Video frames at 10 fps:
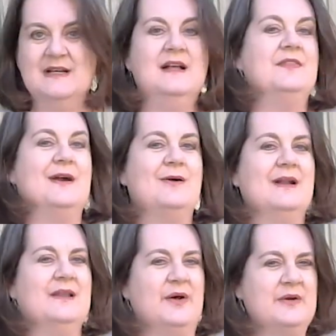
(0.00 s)
There are
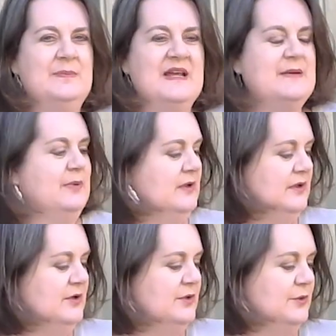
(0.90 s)
a lot of
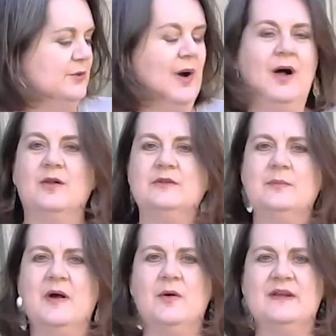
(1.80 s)
people who hold a
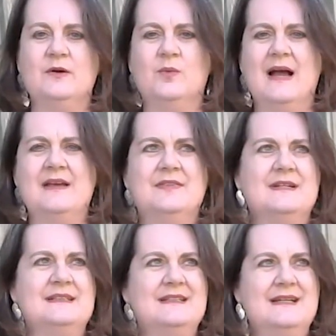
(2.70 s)
bow in a way that
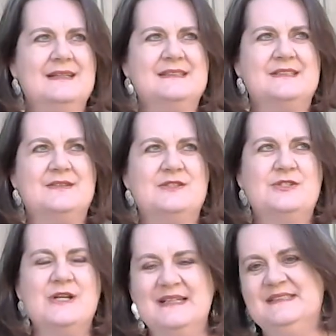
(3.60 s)
it's
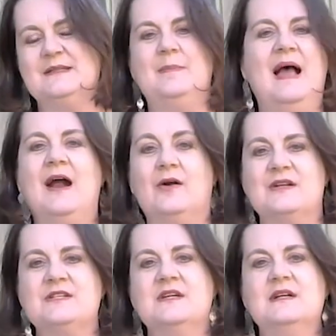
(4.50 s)
just
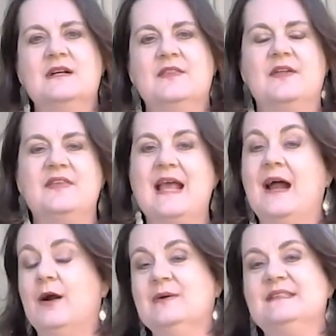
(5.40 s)
apparent that the
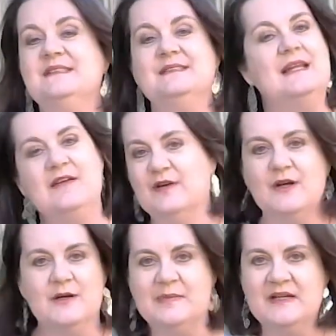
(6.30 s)
arrow is never
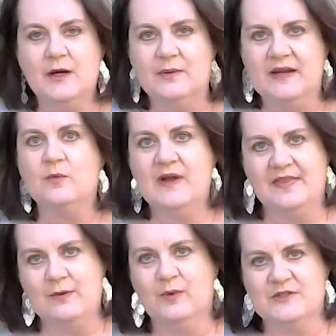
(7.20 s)
going to be going where
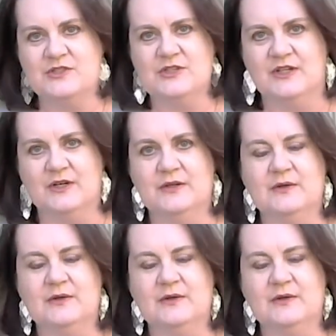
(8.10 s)
they want it to go.